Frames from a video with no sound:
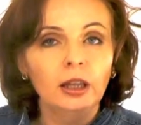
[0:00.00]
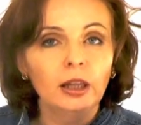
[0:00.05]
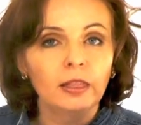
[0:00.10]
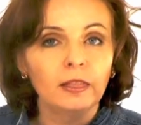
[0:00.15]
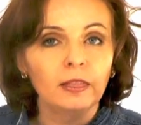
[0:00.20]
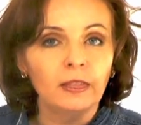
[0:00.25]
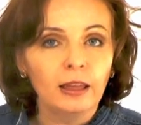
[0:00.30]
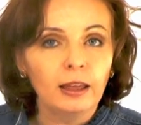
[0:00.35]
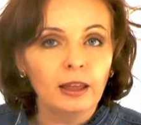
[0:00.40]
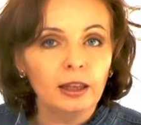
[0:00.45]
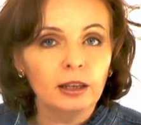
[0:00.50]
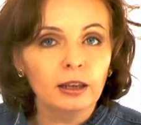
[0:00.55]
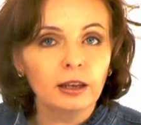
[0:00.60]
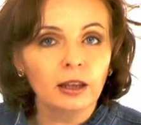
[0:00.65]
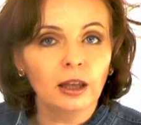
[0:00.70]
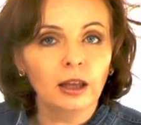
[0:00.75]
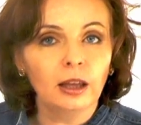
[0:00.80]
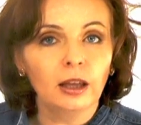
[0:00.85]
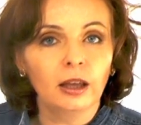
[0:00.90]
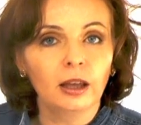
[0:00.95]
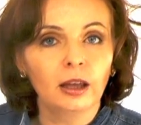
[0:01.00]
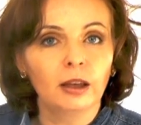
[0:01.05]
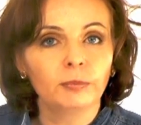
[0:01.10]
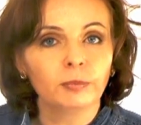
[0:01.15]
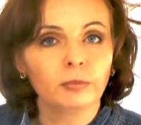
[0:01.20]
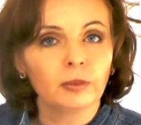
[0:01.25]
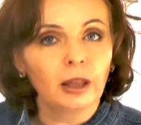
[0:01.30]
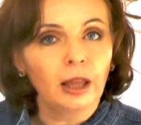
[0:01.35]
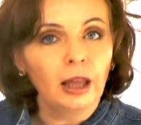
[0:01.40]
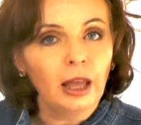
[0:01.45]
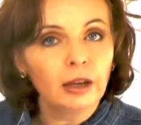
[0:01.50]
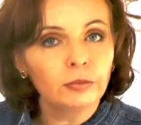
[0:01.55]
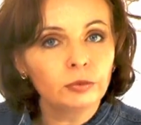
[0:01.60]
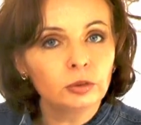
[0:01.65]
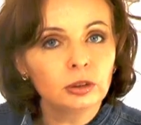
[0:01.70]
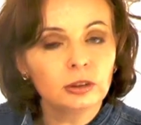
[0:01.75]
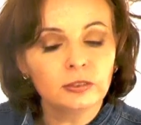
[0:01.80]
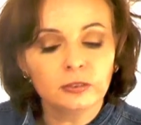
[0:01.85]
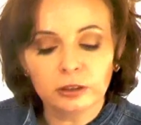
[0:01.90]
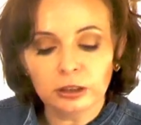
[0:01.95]
Then after
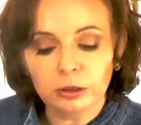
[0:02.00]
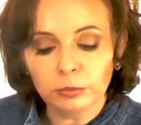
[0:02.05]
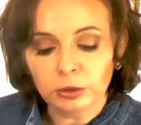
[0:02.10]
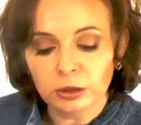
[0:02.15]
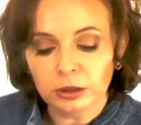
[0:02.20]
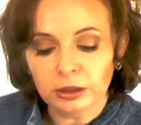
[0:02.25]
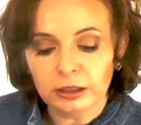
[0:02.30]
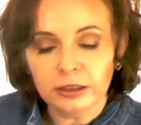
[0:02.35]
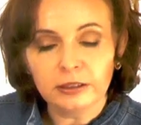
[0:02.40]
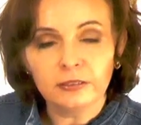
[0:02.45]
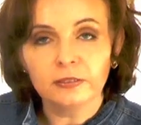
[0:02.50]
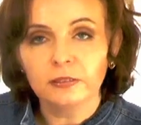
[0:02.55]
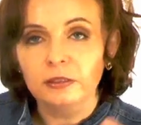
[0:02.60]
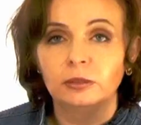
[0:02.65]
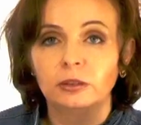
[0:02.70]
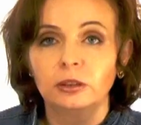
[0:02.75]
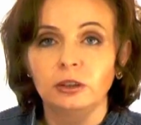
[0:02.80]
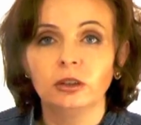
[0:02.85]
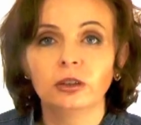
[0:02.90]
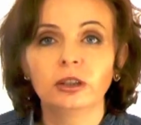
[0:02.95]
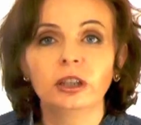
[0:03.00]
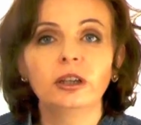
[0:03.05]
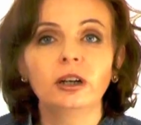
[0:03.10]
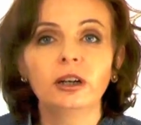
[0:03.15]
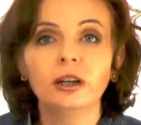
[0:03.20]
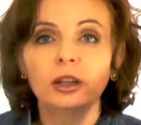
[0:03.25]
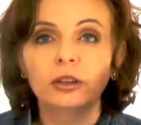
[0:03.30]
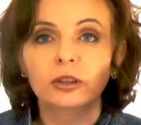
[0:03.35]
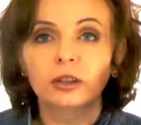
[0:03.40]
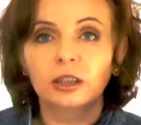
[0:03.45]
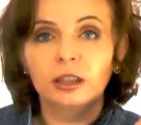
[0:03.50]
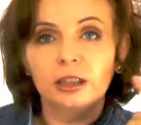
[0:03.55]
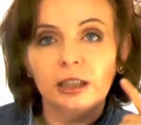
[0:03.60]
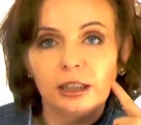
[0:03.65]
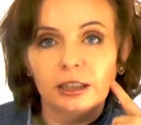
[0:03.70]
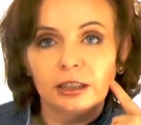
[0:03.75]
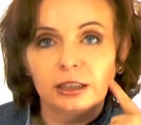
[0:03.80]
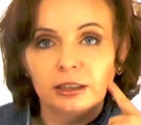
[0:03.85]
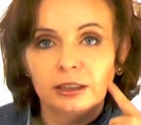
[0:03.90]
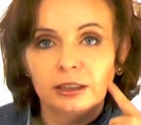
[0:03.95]
the steam release, you'll hear another click.